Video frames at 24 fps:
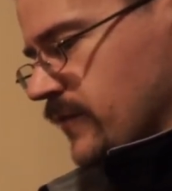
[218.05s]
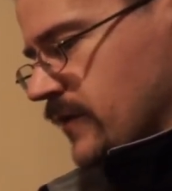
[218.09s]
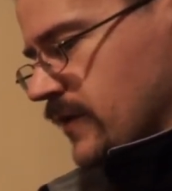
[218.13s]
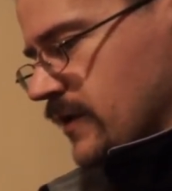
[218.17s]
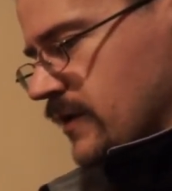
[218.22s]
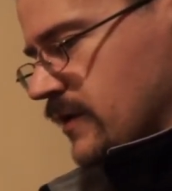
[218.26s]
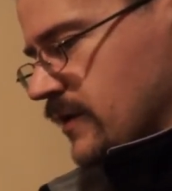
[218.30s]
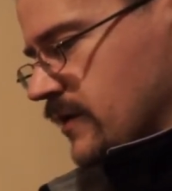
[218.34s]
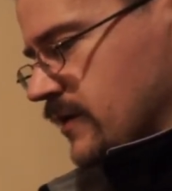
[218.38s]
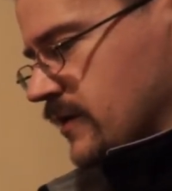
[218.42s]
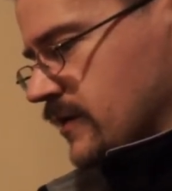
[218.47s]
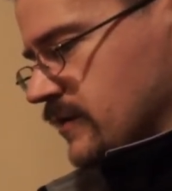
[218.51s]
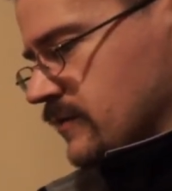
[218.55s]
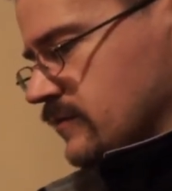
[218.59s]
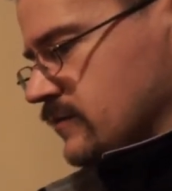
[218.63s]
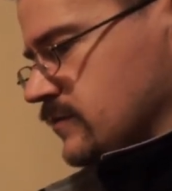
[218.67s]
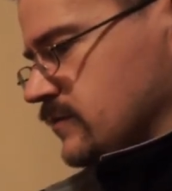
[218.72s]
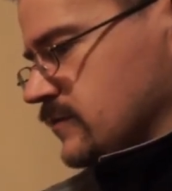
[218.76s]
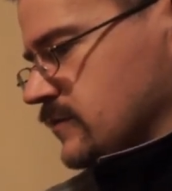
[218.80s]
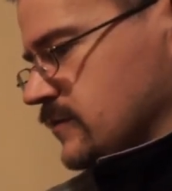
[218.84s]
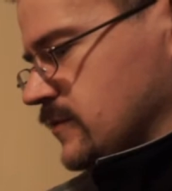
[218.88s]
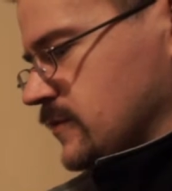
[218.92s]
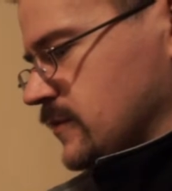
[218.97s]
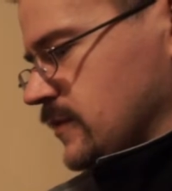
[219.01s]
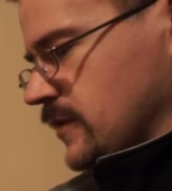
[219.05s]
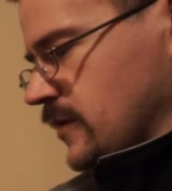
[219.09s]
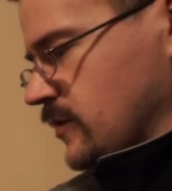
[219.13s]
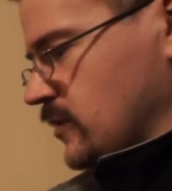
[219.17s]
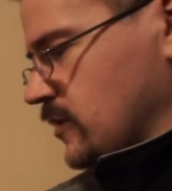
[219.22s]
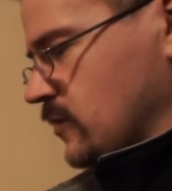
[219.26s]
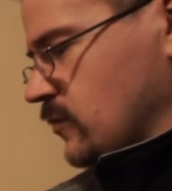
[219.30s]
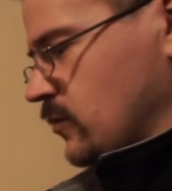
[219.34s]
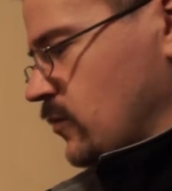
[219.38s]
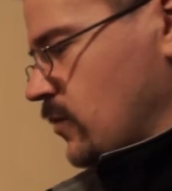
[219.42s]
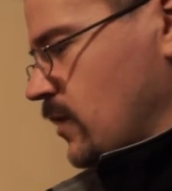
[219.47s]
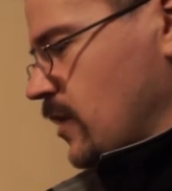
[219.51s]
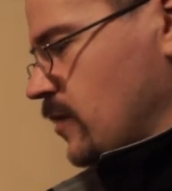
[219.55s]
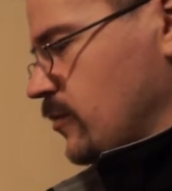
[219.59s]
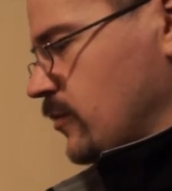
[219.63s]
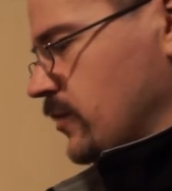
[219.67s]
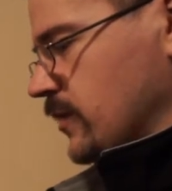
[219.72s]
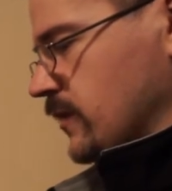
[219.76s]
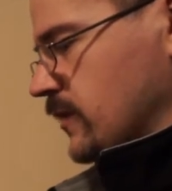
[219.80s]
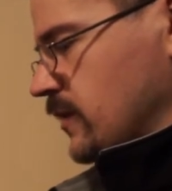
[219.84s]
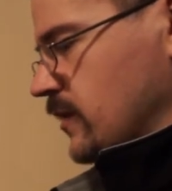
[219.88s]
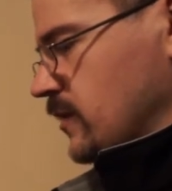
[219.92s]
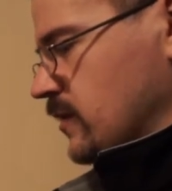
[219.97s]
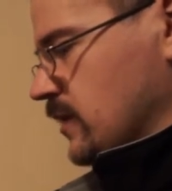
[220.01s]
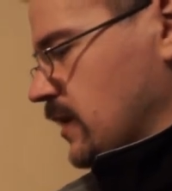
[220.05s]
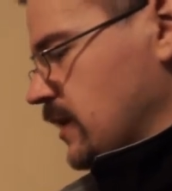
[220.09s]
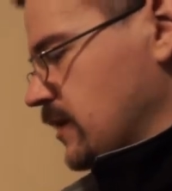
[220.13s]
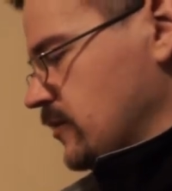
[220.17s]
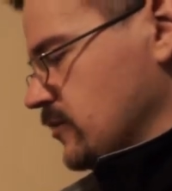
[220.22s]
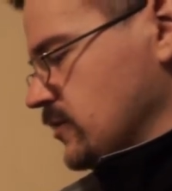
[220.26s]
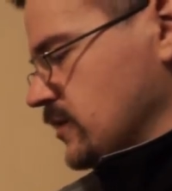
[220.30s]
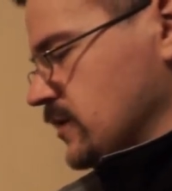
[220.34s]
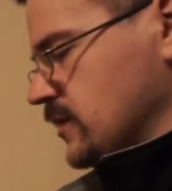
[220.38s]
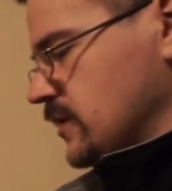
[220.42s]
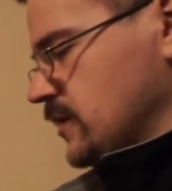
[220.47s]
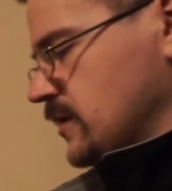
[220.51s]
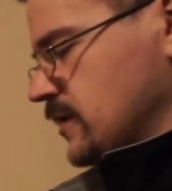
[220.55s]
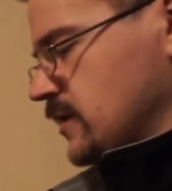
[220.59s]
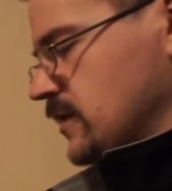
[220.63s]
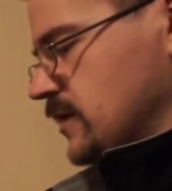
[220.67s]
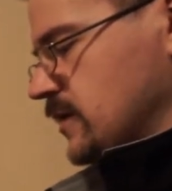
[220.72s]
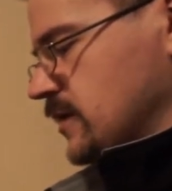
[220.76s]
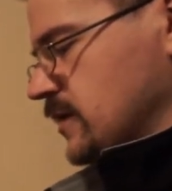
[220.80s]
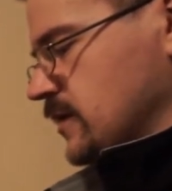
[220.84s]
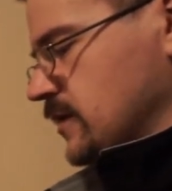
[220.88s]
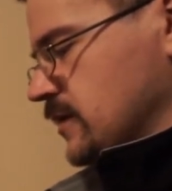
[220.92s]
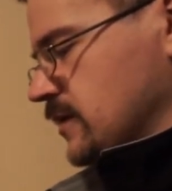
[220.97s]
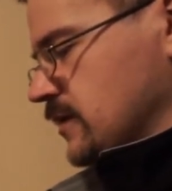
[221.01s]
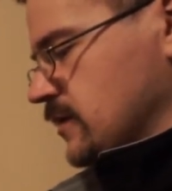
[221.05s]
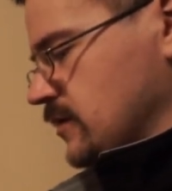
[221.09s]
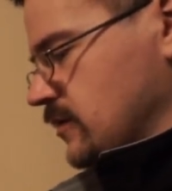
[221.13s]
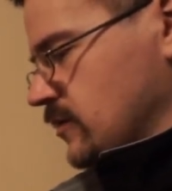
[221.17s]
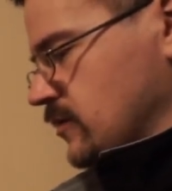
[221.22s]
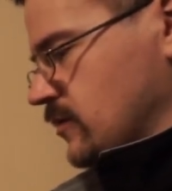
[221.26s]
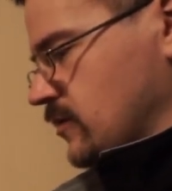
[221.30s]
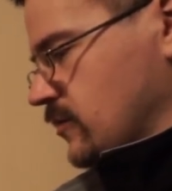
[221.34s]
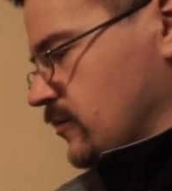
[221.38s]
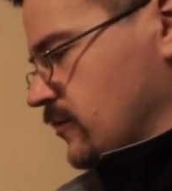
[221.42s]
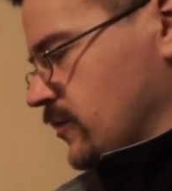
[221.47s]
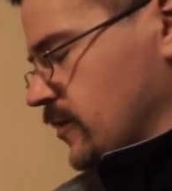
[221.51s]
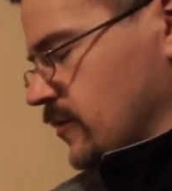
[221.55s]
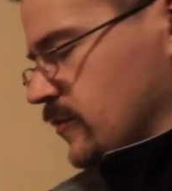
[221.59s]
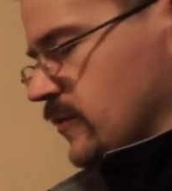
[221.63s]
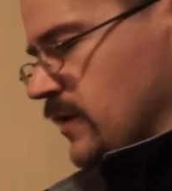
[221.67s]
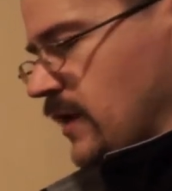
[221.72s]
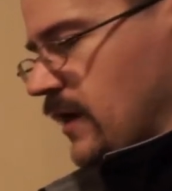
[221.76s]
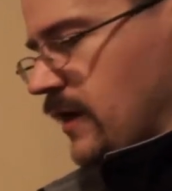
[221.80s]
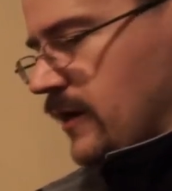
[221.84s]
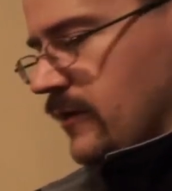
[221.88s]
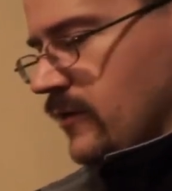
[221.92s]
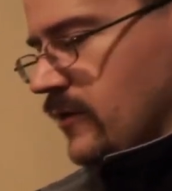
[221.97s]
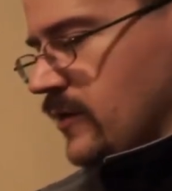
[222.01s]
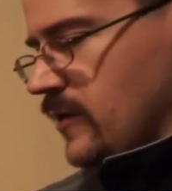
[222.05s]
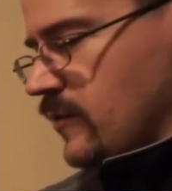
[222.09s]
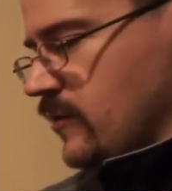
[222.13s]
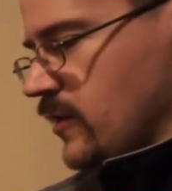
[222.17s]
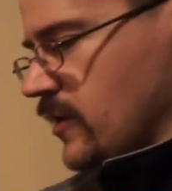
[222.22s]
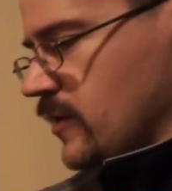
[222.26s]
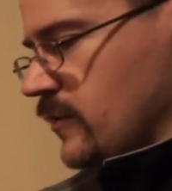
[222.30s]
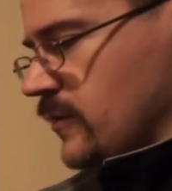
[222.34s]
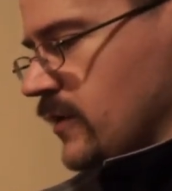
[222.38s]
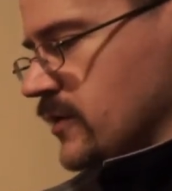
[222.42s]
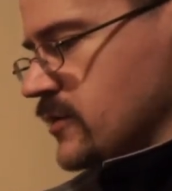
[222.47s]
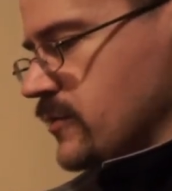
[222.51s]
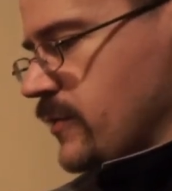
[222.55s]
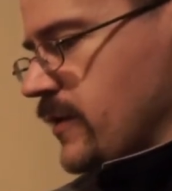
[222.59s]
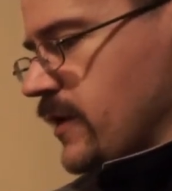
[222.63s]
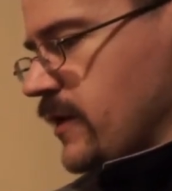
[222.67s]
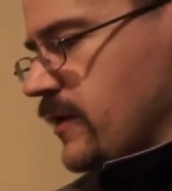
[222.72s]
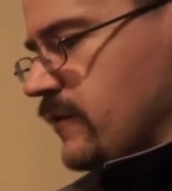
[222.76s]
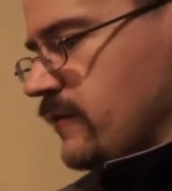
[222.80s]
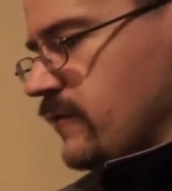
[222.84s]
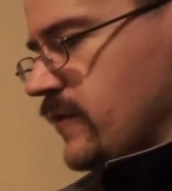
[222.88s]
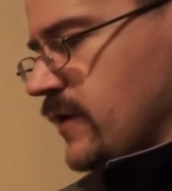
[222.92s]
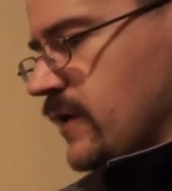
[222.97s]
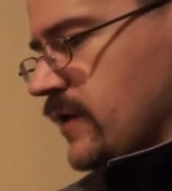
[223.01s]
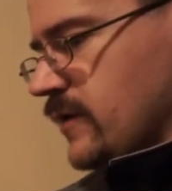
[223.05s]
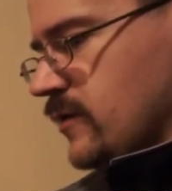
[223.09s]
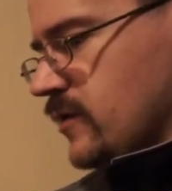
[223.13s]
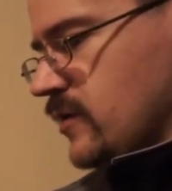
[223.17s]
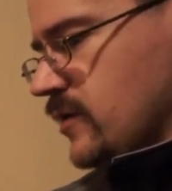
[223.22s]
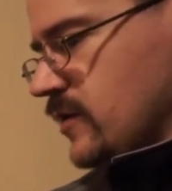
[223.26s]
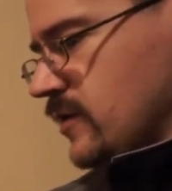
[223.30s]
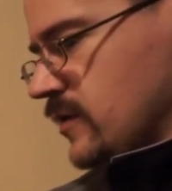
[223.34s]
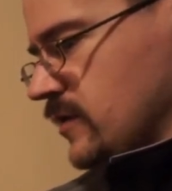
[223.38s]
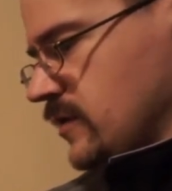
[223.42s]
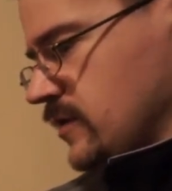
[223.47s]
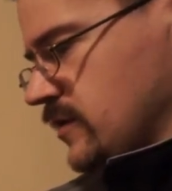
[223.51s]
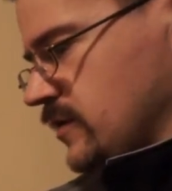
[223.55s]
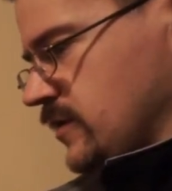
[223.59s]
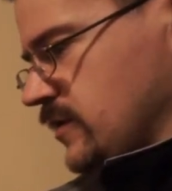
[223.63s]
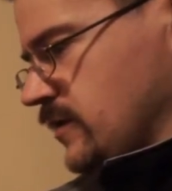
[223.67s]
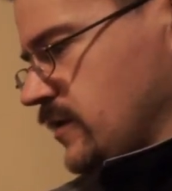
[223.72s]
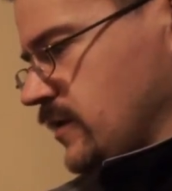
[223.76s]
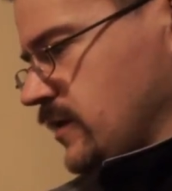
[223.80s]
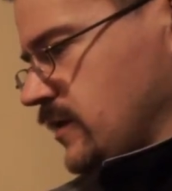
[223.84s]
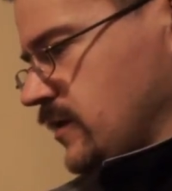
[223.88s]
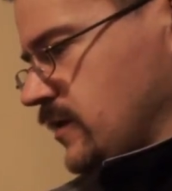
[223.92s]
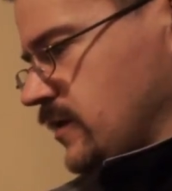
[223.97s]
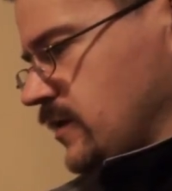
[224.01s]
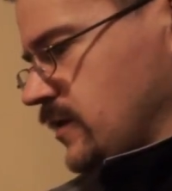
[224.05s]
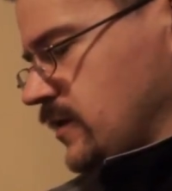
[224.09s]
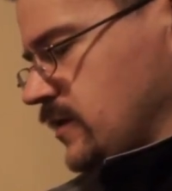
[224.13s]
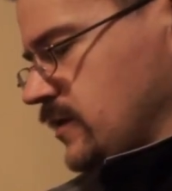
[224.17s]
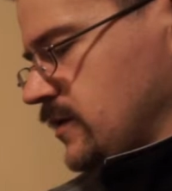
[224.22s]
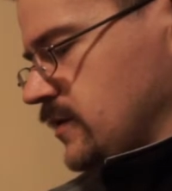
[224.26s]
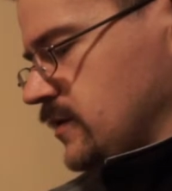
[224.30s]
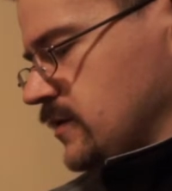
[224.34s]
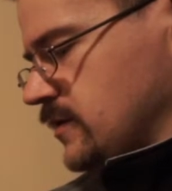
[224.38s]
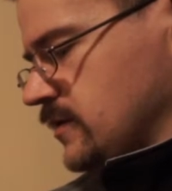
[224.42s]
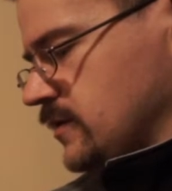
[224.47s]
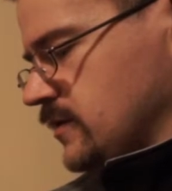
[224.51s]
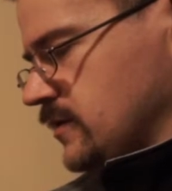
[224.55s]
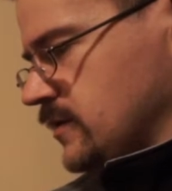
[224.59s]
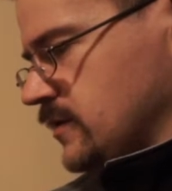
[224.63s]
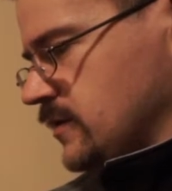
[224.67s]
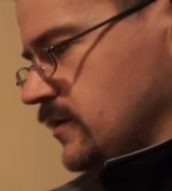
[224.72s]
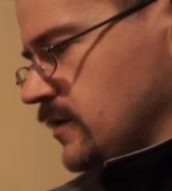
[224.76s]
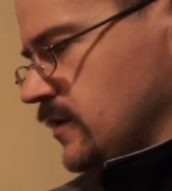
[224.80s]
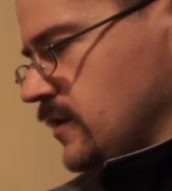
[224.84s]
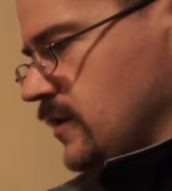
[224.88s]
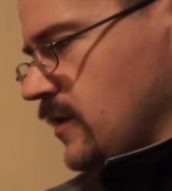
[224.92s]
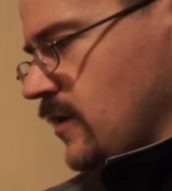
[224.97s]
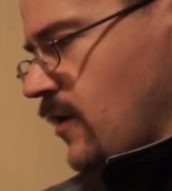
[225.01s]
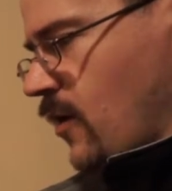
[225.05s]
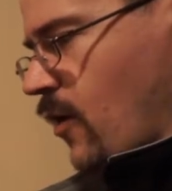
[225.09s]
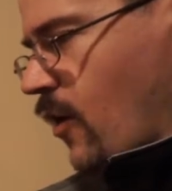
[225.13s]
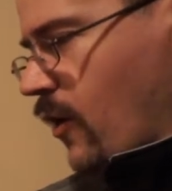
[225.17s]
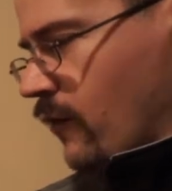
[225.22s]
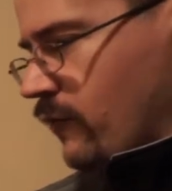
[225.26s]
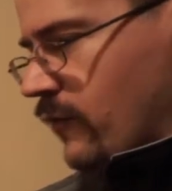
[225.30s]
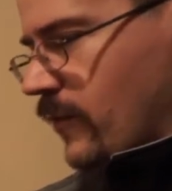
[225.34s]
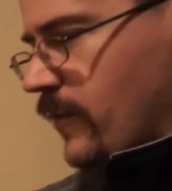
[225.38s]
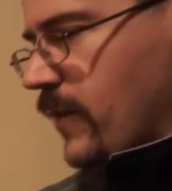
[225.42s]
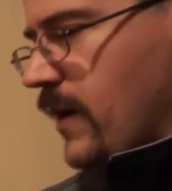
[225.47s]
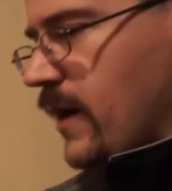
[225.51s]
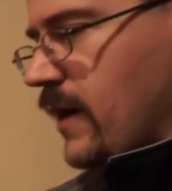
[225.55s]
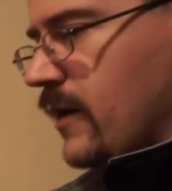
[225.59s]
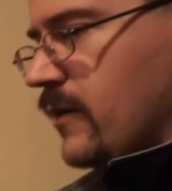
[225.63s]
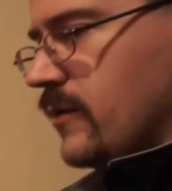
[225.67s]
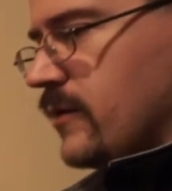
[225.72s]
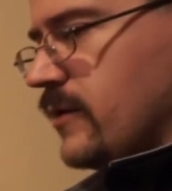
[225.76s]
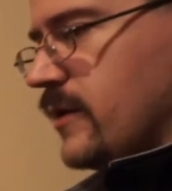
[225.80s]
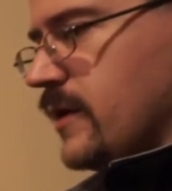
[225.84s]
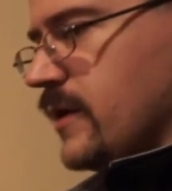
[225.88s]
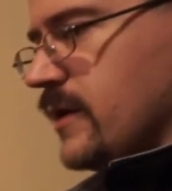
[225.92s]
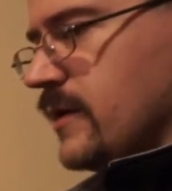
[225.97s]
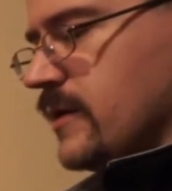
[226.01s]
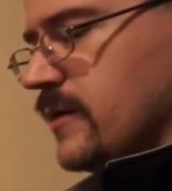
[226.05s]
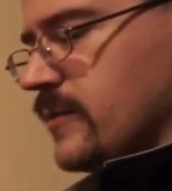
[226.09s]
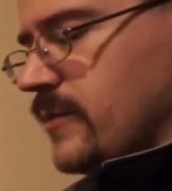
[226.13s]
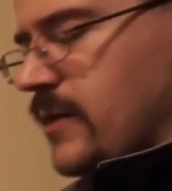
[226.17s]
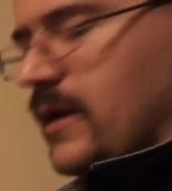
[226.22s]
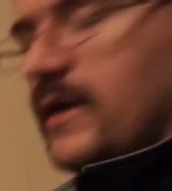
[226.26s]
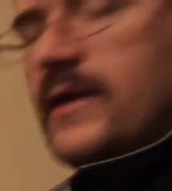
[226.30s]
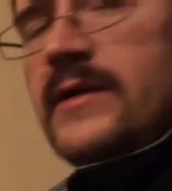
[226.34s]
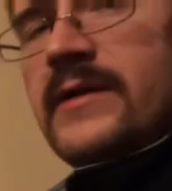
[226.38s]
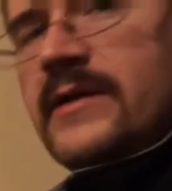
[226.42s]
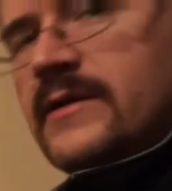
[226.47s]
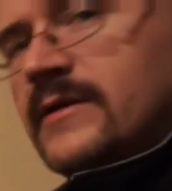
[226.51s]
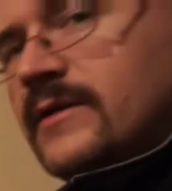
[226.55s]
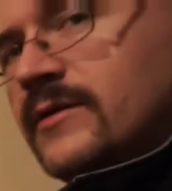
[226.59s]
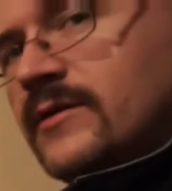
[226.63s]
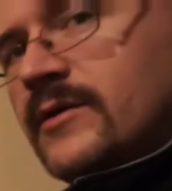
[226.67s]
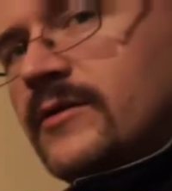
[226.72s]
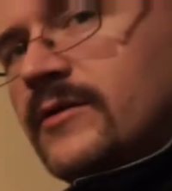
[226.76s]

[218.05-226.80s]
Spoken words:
Like I said, wobbling these out, screwing them down seems to get much better fix than overpowering the binding that's